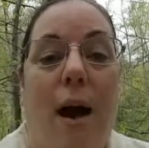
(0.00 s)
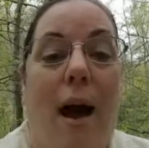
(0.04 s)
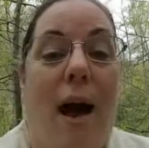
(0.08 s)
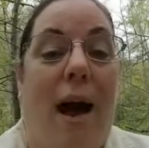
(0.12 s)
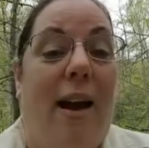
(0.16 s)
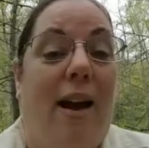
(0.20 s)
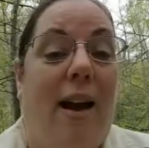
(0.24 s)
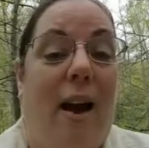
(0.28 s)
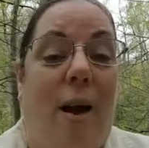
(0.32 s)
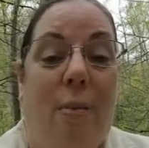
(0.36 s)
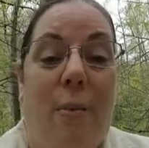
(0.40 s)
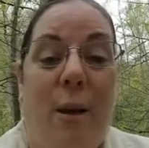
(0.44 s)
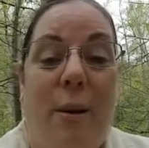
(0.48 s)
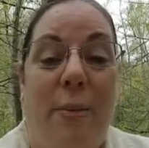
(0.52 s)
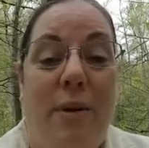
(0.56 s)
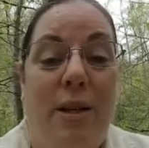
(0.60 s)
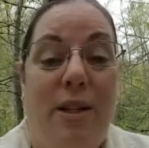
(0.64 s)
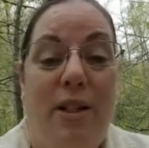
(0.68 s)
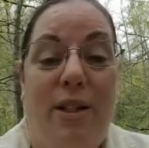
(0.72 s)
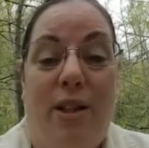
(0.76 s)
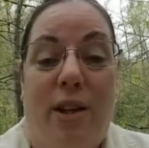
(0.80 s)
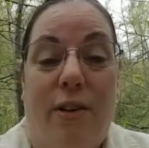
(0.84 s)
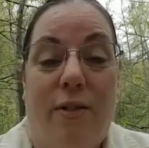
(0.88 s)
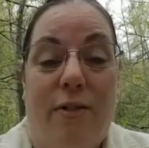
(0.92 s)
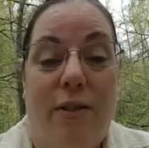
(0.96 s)
I got my
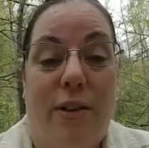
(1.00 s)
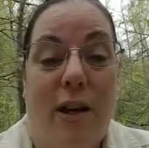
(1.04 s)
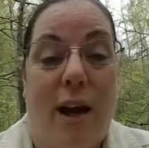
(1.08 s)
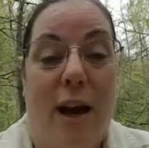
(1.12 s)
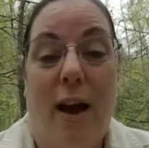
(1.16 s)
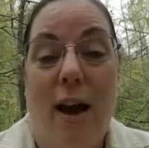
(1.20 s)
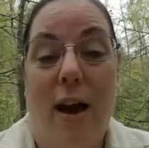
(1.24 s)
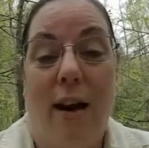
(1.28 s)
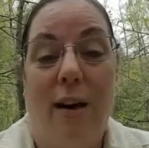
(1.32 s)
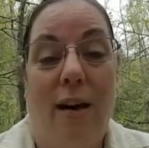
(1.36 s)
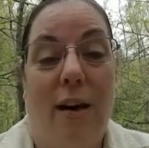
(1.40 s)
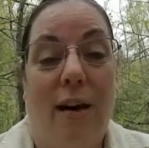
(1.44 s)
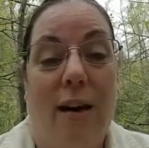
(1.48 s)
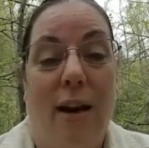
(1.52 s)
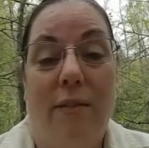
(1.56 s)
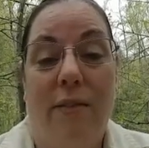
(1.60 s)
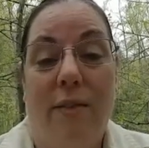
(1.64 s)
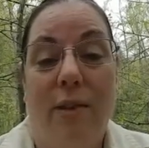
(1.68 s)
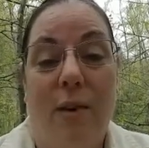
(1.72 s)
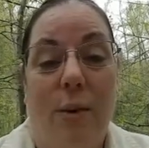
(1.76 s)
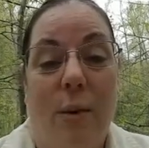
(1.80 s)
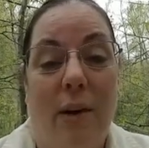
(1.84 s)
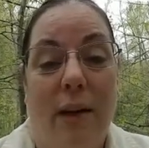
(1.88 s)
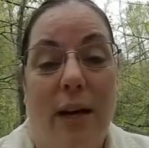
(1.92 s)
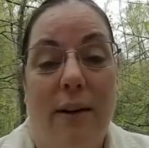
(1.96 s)
mid shifts. I got an
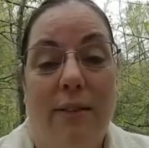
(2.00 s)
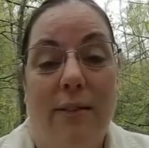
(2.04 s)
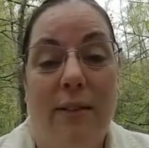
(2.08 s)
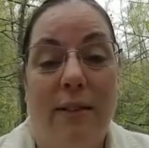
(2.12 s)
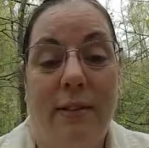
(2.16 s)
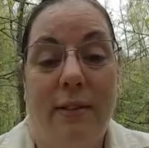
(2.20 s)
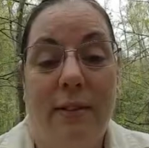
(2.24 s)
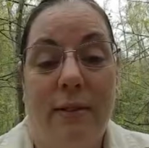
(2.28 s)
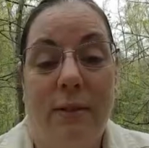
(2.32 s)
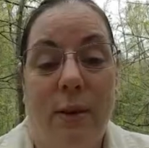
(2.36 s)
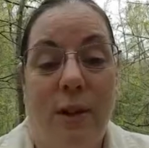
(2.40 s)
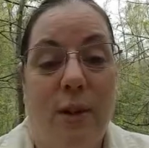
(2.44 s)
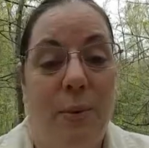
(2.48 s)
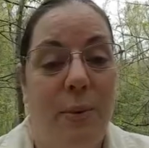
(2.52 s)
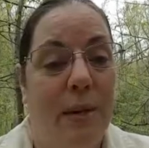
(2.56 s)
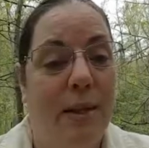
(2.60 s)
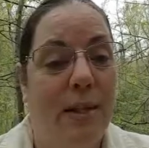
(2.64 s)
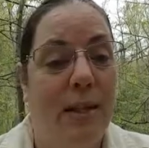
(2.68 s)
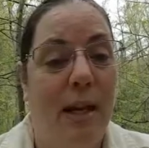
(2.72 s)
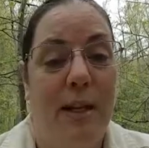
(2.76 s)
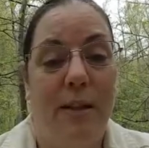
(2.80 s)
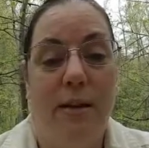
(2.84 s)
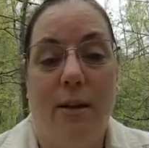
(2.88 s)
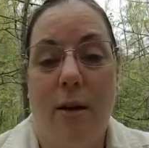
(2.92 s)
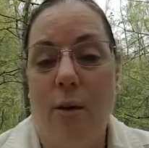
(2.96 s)
11 to 11, which
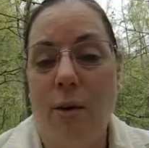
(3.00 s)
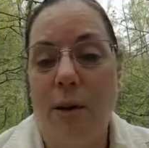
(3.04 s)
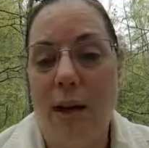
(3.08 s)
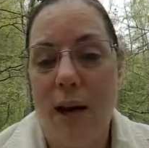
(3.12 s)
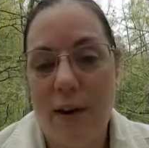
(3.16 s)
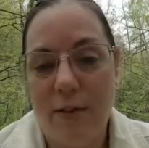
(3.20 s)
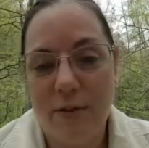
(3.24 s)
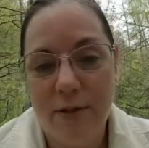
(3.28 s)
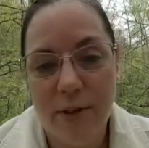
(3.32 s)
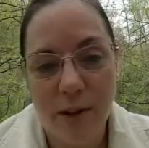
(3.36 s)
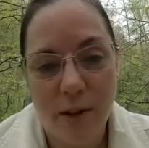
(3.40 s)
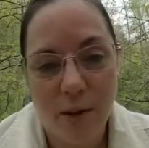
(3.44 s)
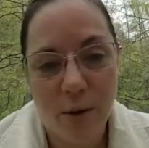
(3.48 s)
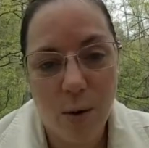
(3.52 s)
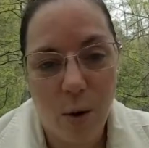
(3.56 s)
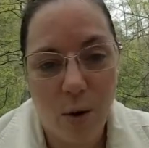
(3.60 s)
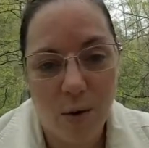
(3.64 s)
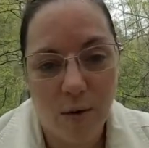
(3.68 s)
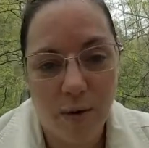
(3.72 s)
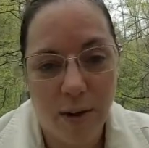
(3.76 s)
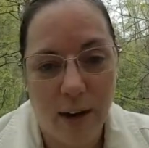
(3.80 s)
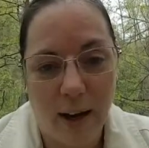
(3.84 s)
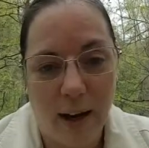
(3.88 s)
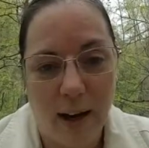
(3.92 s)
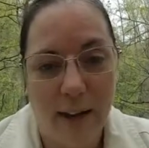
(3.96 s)
means I don't have to do
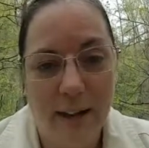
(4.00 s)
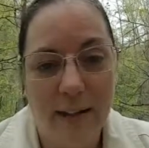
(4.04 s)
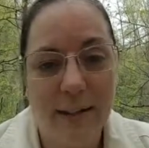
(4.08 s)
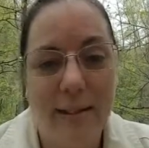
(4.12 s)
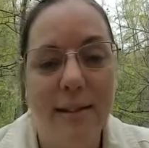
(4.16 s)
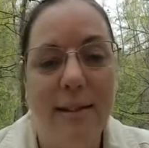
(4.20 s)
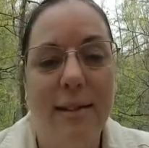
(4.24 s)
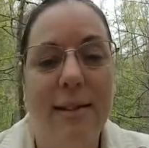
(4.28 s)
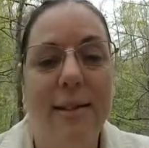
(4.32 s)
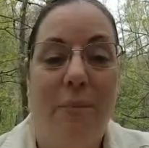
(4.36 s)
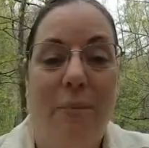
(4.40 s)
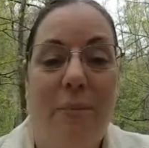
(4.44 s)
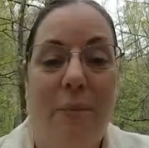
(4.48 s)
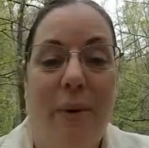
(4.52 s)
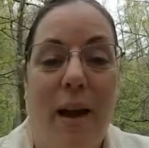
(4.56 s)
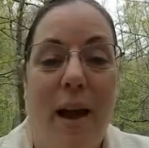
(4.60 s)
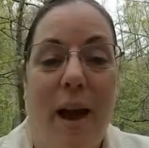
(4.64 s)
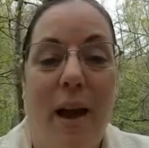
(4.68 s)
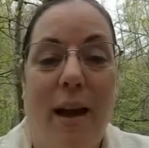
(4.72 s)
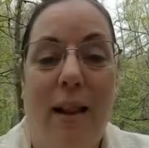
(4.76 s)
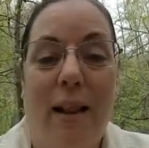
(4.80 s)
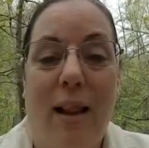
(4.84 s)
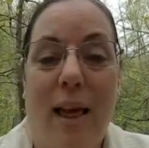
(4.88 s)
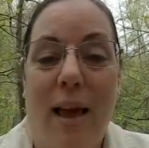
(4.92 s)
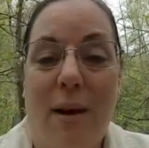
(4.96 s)
overnights.
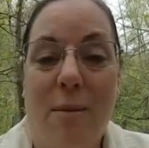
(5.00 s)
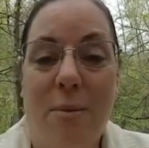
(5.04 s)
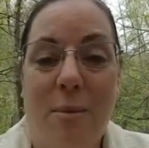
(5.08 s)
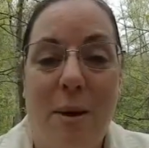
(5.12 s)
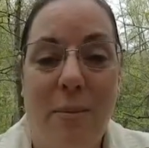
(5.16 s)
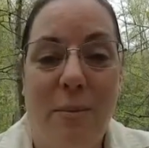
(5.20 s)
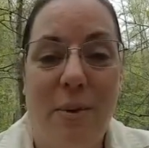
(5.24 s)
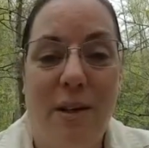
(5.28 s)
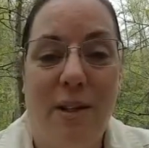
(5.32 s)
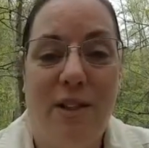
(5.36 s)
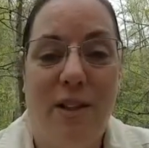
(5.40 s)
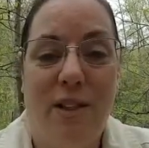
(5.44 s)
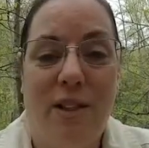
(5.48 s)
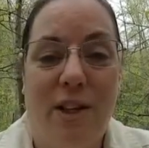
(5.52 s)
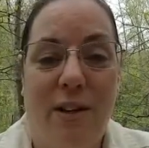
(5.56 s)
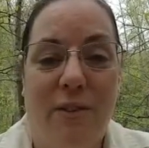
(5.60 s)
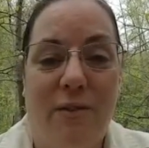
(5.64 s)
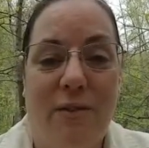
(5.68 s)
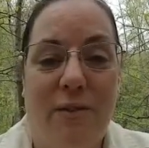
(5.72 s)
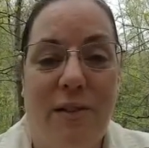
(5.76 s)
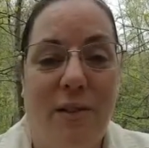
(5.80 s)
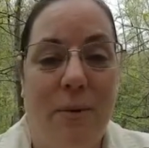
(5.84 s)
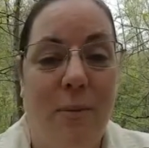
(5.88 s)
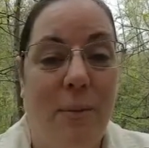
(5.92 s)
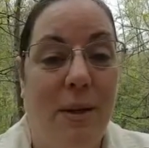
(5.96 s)
I like my mid
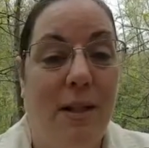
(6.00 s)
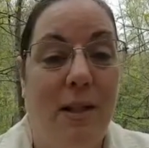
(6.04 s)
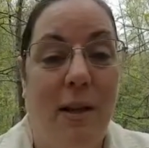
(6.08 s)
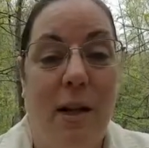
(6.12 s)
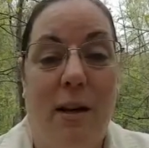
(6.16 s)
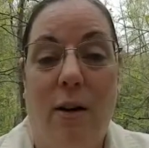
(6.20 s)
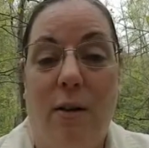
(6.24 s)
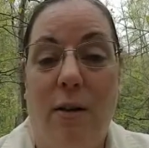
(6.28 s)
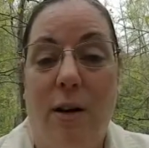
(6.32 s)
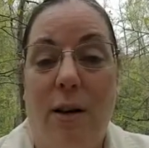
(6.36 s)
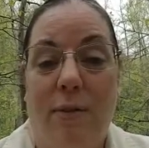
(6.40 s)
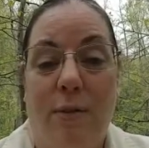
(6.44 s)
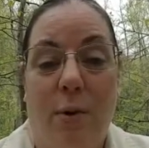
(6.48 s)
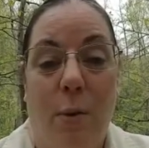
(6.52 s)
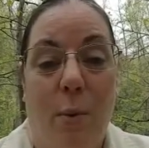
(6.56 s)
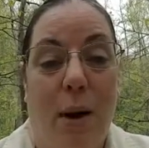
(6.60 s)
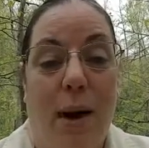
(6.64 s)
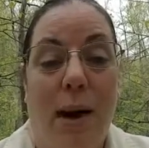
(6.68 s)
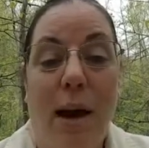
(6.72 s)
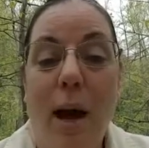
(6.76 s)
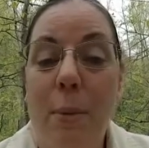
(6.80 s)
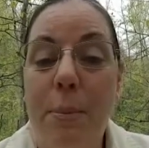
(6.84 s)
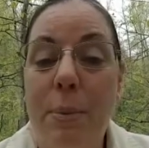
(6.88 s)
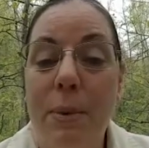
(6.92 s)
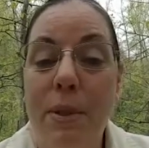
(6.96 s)
shifts. It means I don't have to
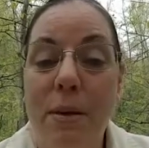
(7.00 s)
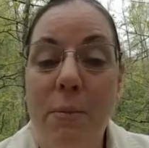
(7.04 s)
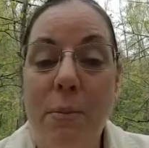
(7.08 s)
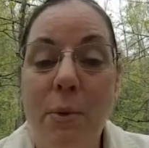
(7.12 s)
wake up in the